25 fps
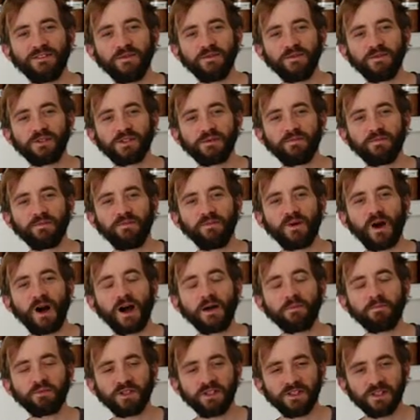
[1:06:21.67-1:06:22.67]
it was an
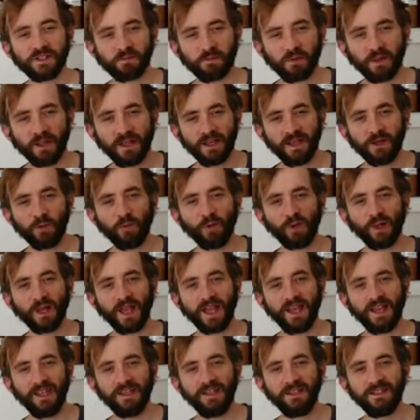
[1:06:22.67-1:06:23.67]
options play that
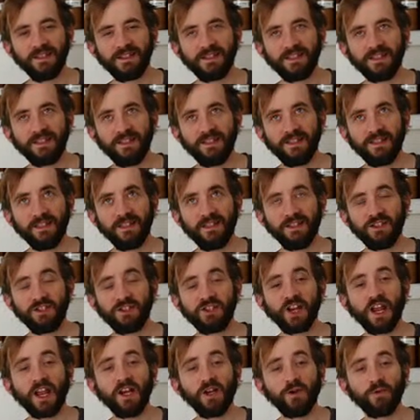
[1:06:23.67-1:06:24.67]
will end in
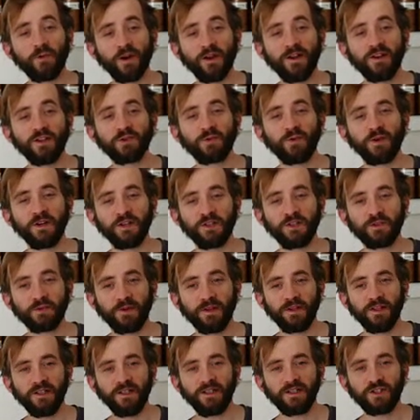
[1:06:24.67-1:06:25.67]
January
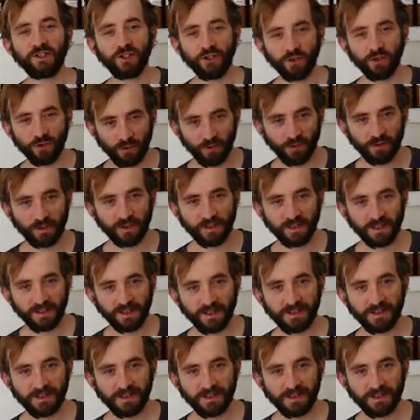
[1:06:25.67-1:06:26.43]
2022.